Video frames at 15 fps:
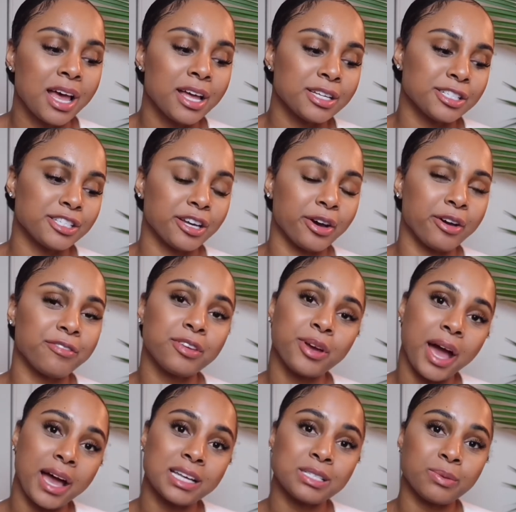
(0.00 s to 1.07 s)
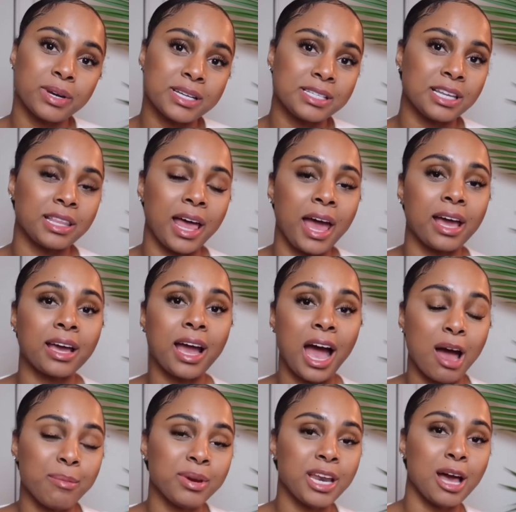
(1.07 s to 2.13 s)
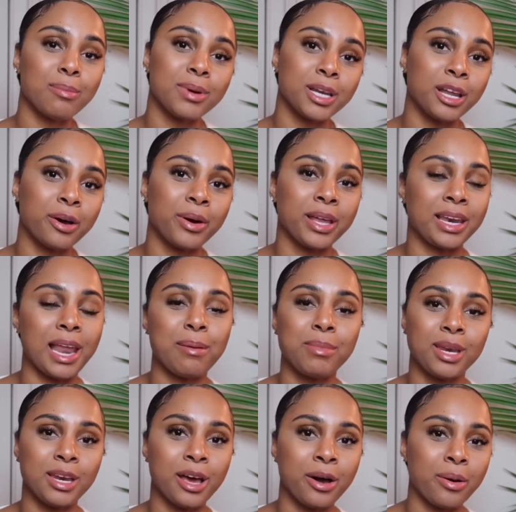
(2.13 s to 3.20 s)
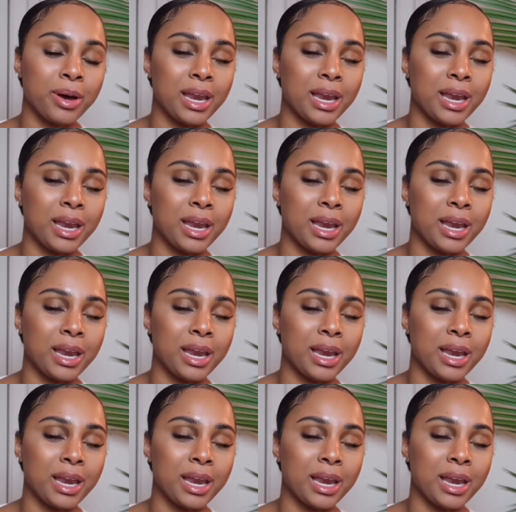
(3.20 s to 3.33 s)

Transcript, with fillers: So if you guys want to see that, comment down below and let me know,